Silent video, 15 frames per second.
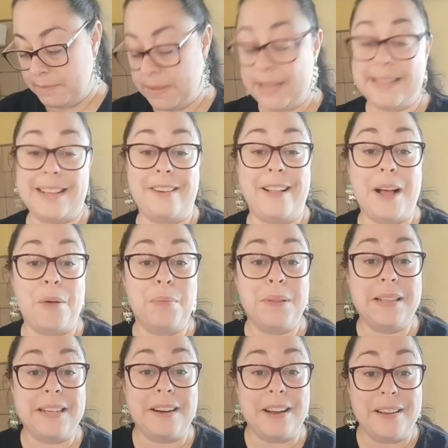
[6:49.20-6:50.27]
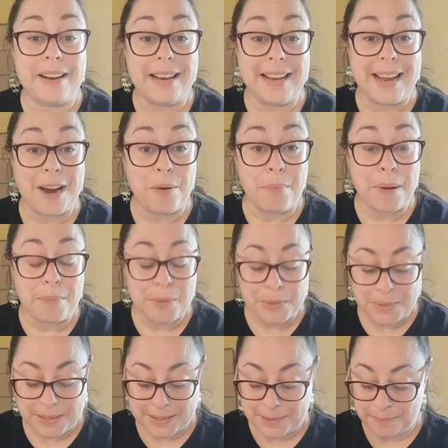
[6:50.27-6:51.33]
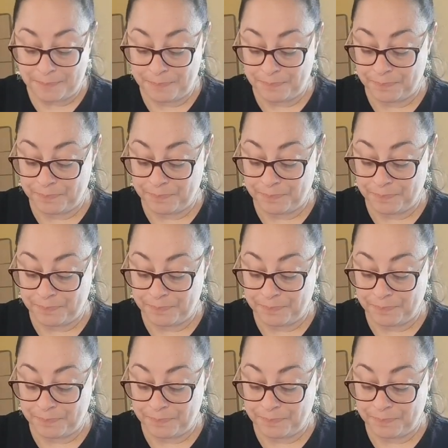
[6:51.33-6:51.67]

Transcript: because that'll help clear out any air bubbles.